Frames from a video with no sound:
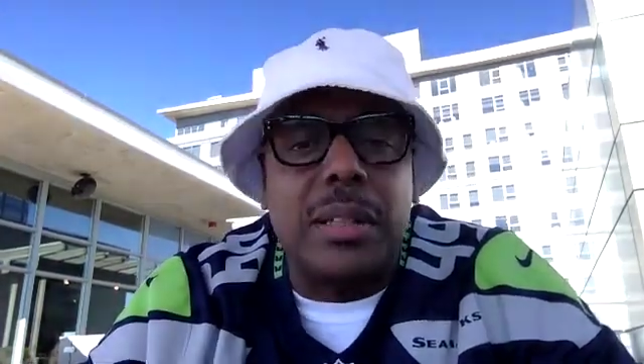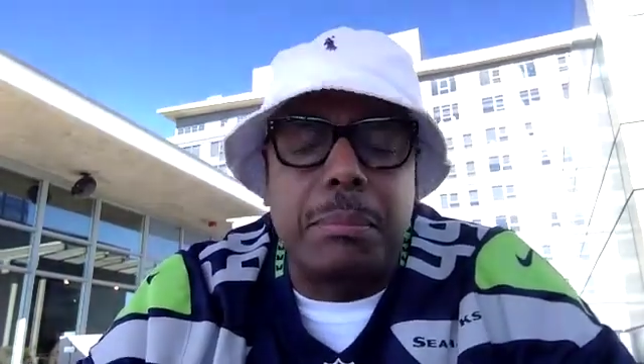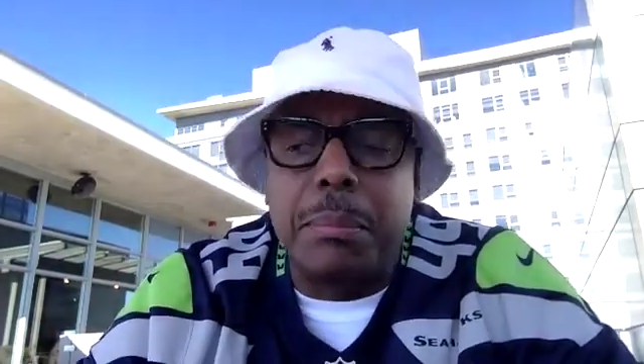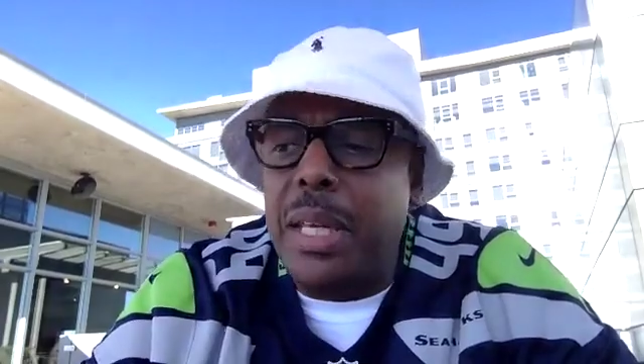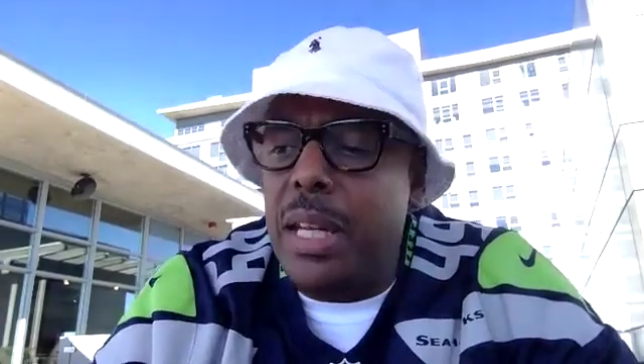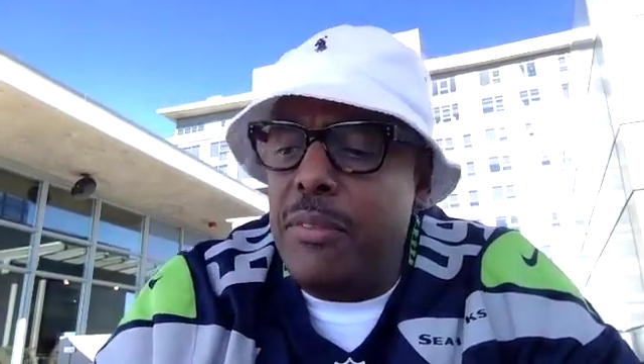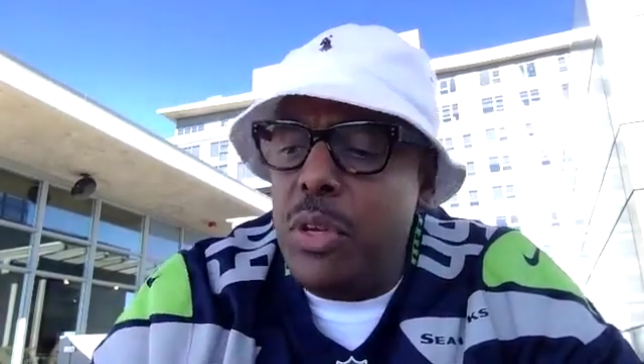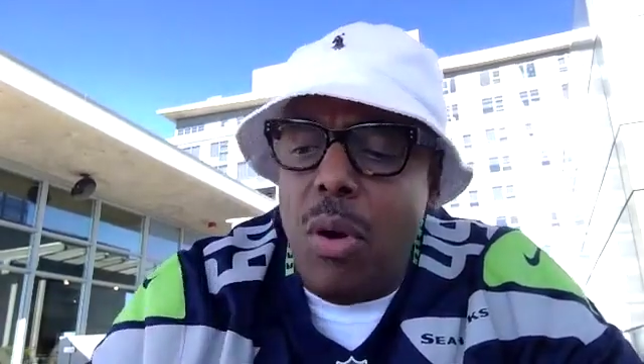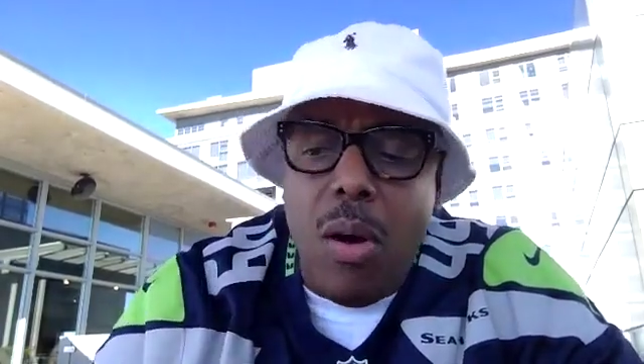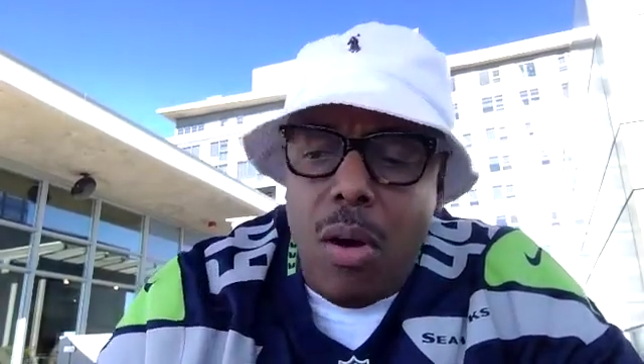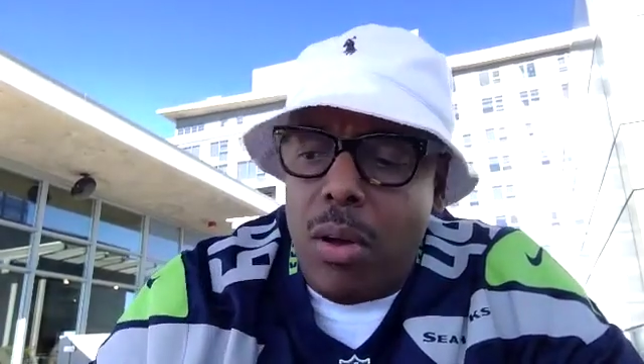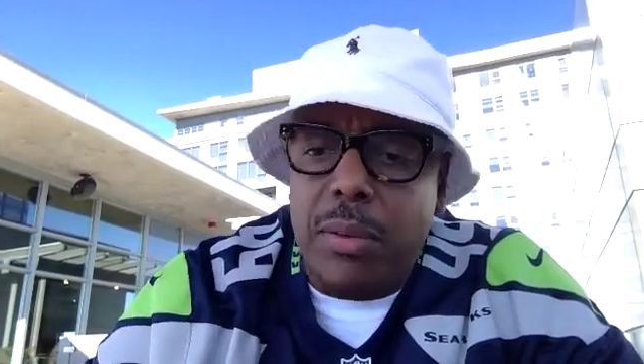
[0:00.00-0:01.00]
Many of you
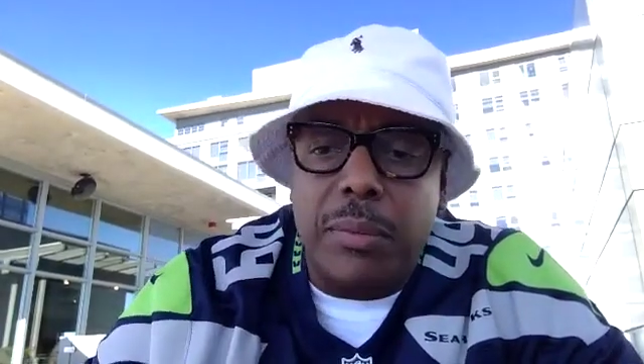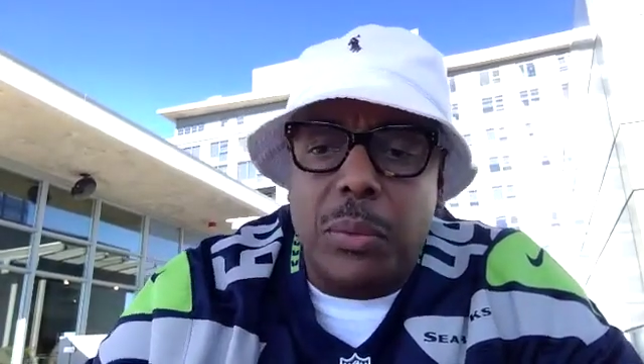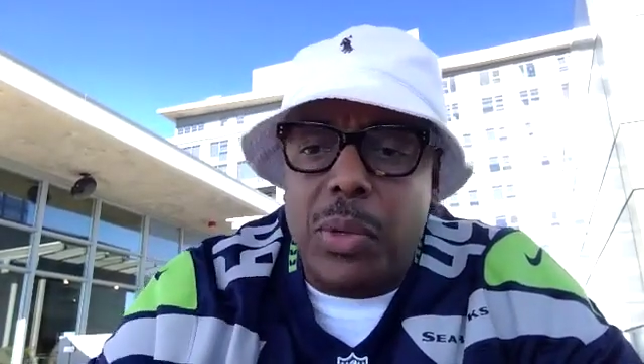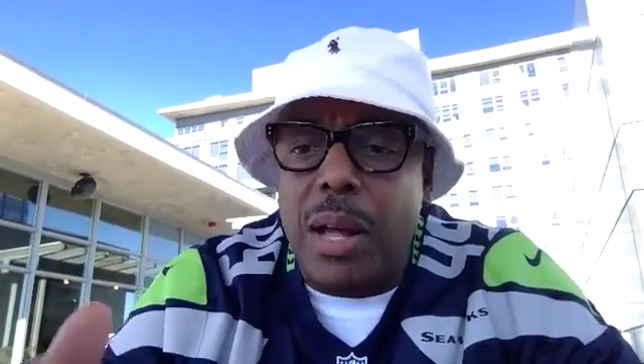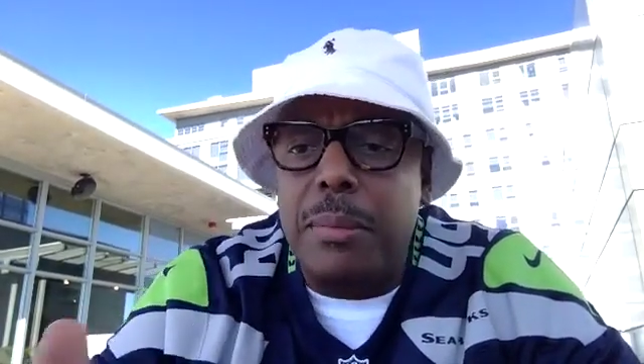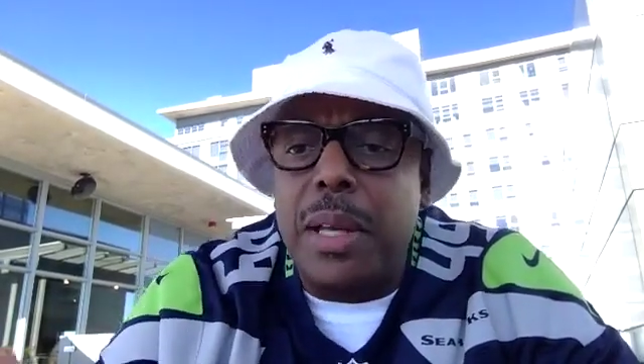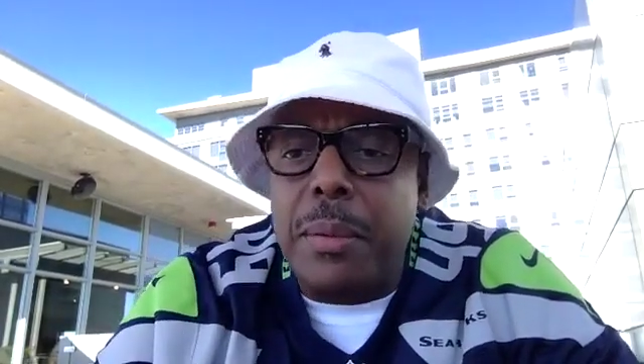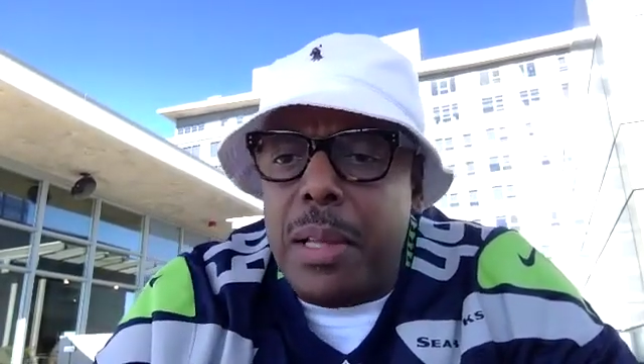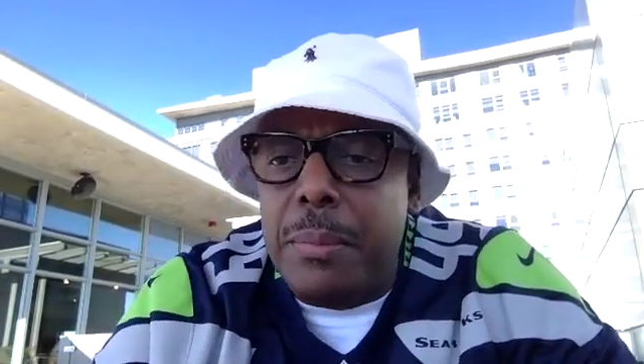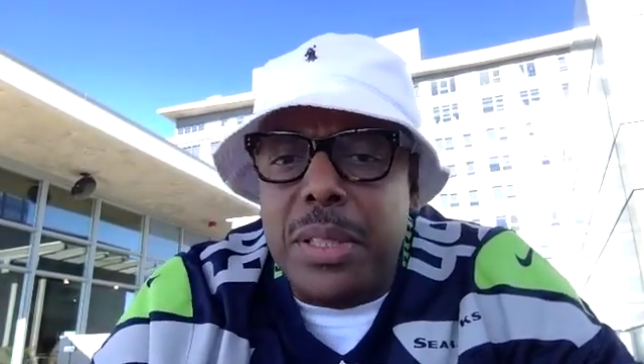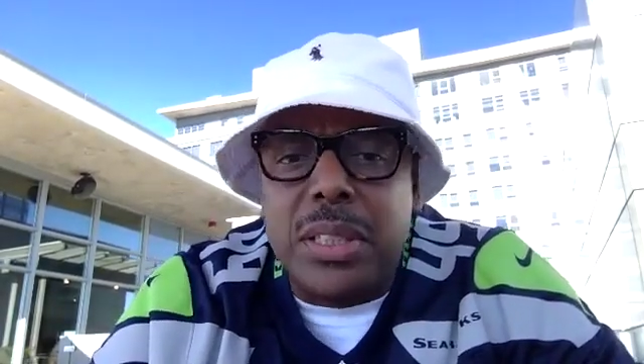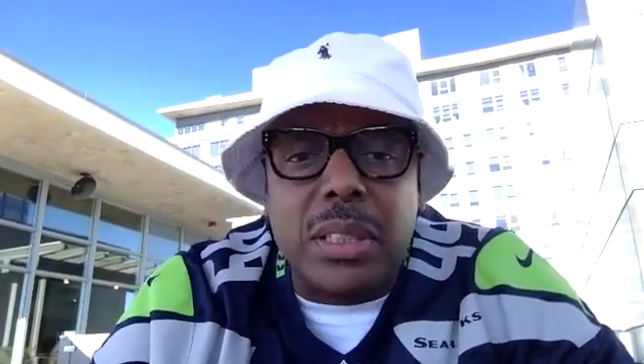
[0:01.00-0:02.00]
all, well, let
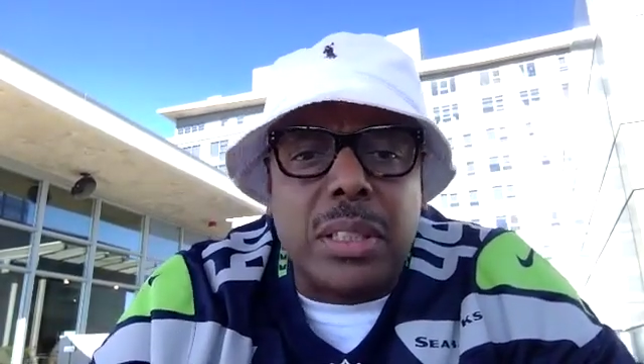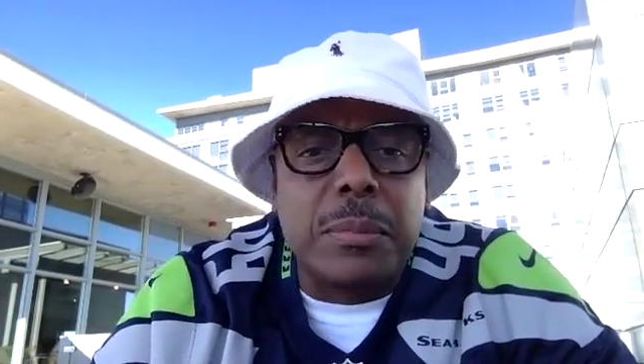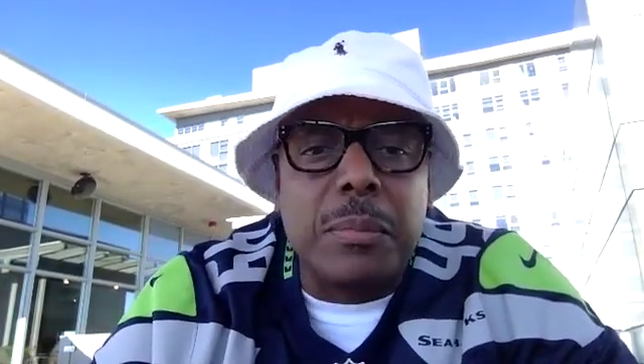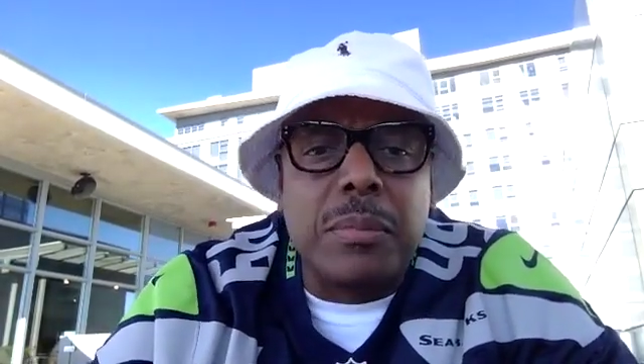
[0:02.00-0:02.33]
me see.